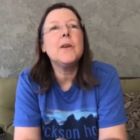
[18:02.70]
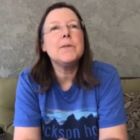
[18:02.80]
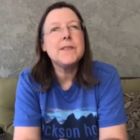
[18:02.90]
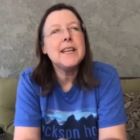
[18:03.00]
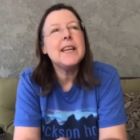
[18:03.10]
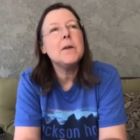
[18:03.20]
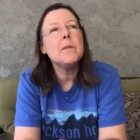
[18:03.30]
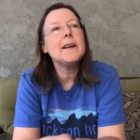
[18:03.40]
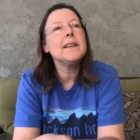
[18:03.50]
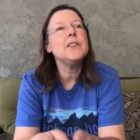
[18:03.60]
I was thinking
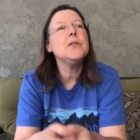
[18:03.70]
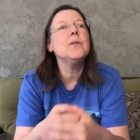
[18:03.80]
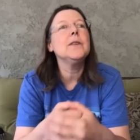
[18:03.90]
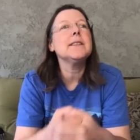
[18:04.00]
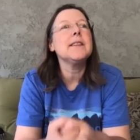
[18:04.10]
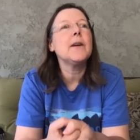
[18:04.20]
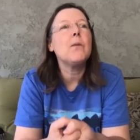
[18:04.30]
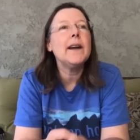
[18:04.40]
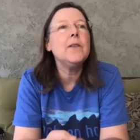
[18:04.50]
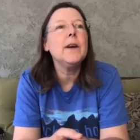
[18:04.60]
about it too, and it's like,
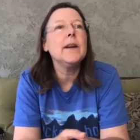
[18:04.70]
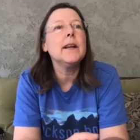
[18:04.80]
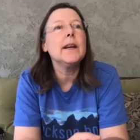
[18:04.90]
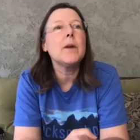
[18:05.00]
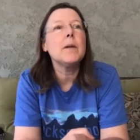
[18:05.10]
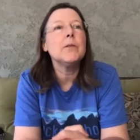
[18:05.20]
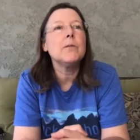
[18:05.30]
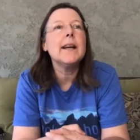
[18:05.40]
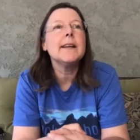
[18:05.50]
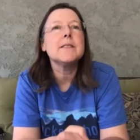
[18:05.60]
why do I like Robert
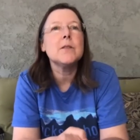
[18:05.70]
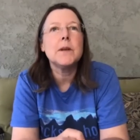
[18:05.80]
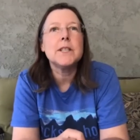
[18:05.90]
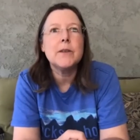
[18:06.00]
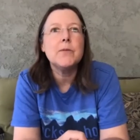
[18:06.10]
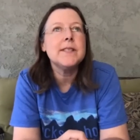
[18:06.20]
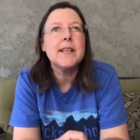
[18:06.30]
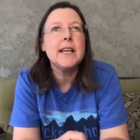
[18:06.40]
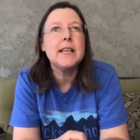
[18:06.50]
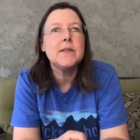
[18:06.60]
Ryan so much? I would
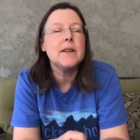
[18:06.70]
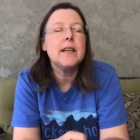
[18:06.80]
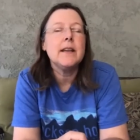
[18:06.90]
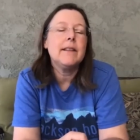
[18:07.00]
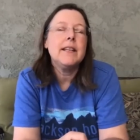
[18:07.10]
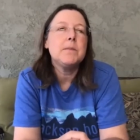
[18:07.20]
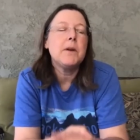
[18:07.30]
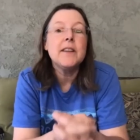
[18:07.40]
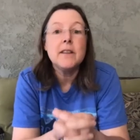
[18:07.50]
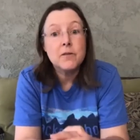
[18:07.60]
say he's
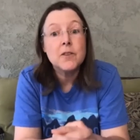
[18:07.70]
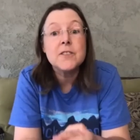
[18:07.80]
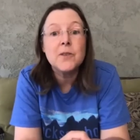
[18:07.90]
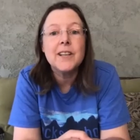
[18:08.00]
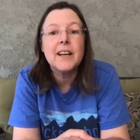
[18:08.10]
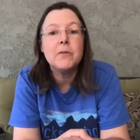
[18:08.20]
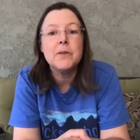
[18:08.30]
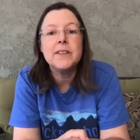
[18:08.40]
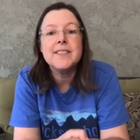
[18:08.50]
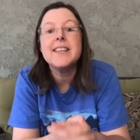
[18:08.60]
probably the first one I
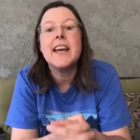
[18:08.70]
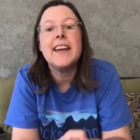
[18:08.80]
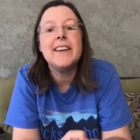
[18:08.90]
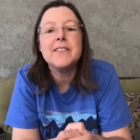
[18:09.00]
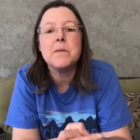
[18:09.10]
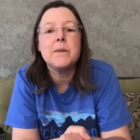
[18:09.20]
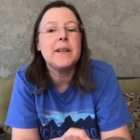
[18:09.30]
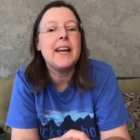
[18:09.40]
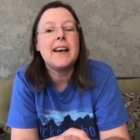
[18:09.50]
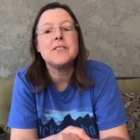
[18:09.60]
would say if
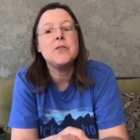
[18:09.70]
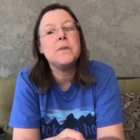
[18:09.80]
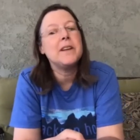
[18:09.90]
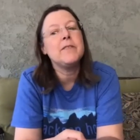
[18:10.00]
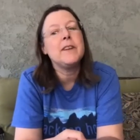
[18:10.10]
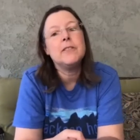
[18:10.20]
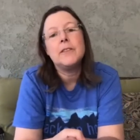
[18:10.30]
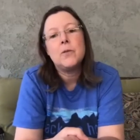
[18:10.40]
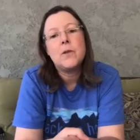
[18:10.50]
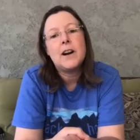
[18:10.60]
somebody asked who my favorite
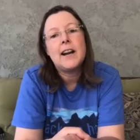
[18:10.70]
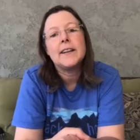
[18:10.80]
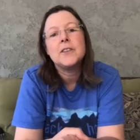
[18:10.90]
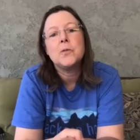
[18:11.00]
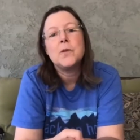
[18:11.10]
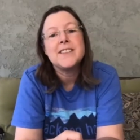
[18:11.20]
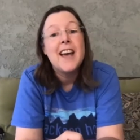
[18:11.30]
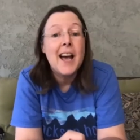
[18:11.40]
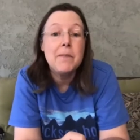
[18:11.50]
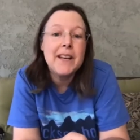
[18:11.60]
noir actor was.
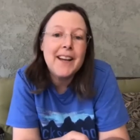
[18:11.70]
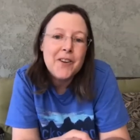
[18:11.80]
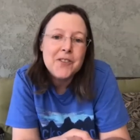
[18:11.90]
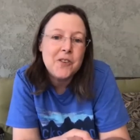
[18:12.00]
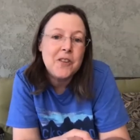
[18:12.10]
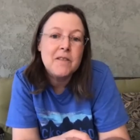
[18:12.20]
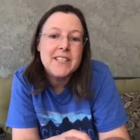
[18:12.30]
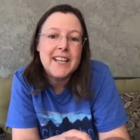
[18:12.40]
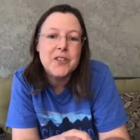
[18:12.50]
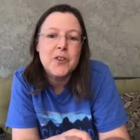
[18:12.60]
I mean, I also love
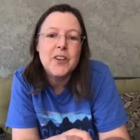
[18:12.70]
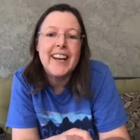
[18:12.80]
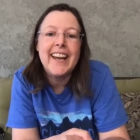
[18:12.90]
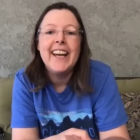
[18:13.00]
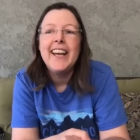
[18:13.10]
Dan Duryea,